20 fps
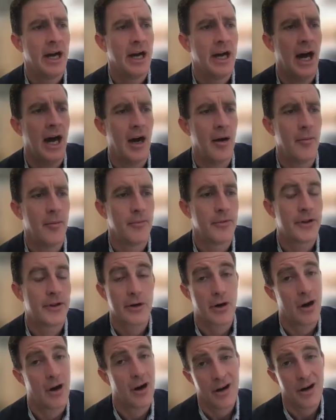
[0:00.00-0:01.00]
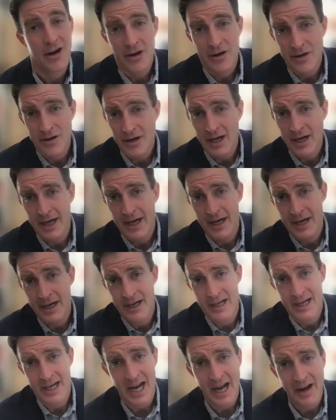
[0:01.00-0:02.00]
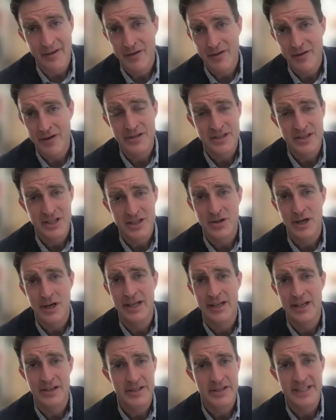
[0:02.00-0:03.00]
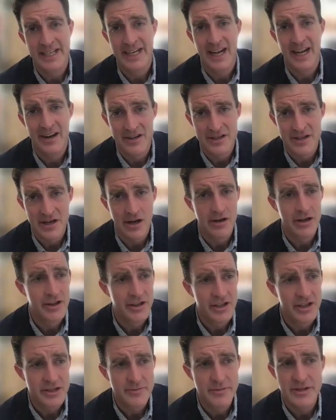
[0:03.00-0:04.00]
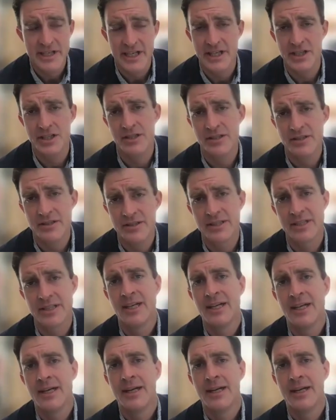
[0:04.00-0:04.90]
There are efforts to try to understand how to target these mutations.